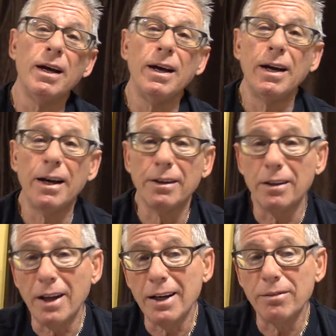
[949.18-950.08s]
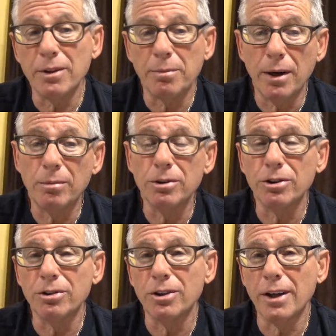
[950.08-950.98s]
And a lot of the
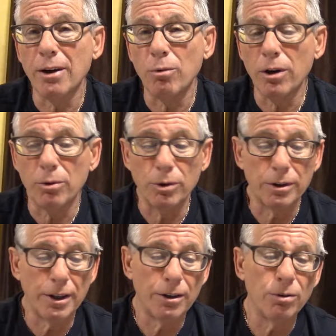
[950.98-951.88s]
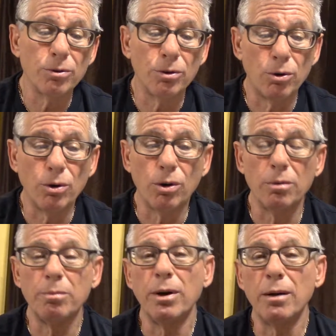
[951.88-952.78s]
publishers that I work with, they don't all
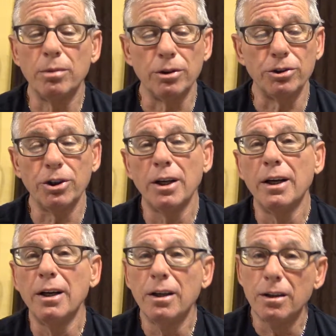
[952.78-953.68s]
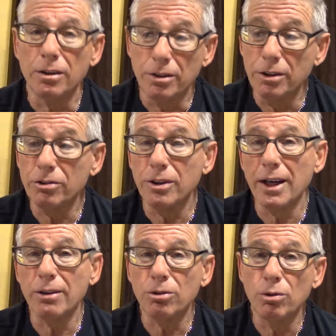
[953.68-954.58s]
publish
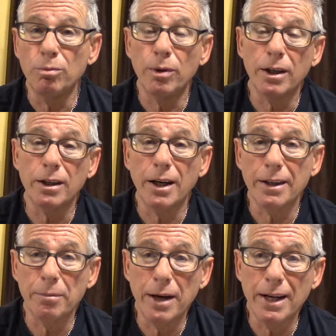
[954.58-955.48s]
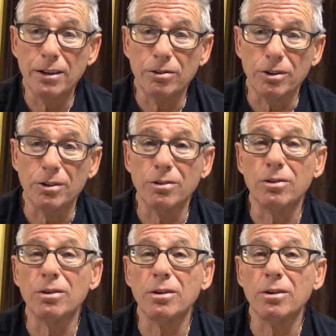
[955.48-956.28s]
discount coupon kind of magazines.